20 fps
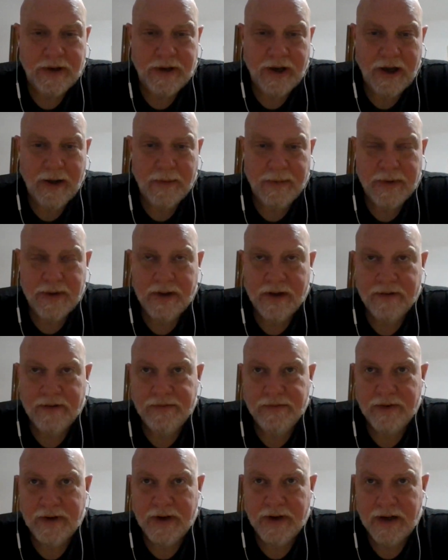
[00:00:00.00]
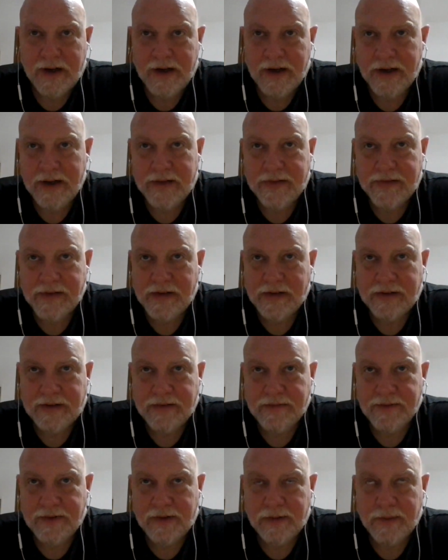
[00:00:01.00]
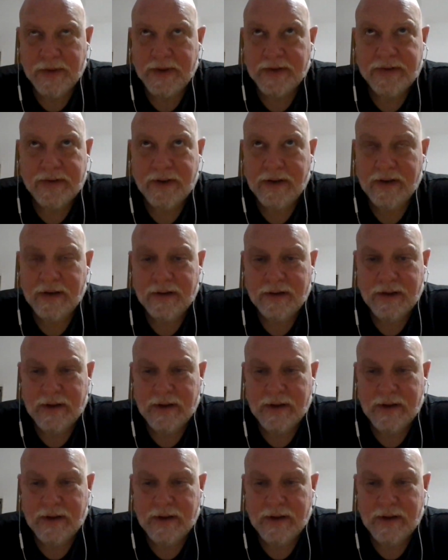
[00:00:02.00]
copy of for 99 cents a few weeks ago.